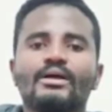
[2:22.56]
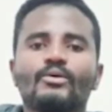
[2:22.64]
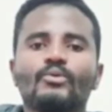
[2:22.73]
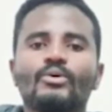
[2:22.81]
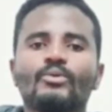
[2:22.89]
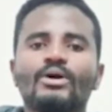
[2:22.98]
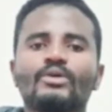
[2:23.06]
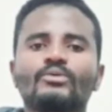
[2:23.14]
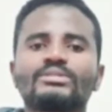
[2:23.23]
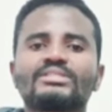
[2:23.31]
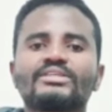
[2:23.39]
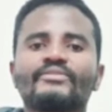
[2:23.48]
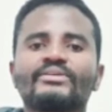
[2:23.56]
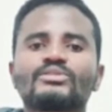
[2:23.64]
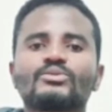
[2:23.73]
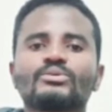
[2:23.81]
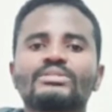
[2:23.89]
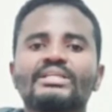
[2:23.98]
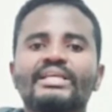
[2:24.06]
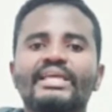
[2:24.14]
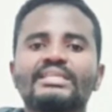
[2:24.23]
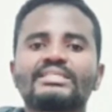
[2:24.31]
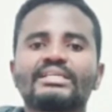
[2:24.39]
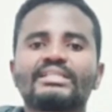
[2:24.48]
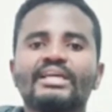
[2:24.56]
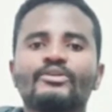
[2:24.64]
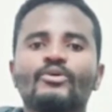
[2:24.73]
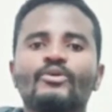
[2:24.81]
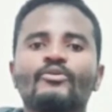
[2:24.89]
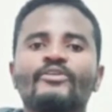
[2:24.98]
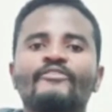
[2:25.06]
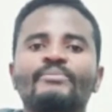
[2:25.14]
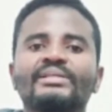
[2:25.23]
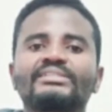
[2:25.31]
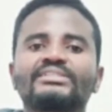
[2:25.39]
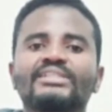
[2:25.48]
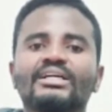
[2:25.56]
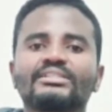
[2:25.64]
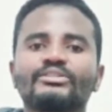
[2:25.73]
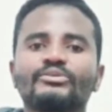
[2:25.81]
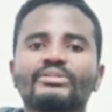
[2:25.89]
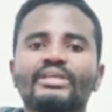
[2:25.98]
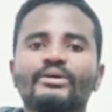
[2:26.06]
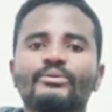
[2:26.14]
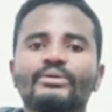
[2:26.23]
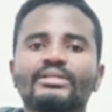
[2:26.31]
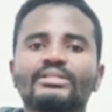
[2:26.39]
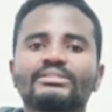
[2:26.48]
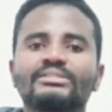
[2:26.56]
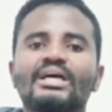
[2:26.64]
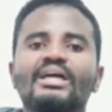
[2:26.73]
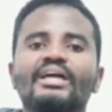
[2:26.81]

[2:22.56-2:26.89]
We work with 7 schools in KZN where we have placed child and youth care workers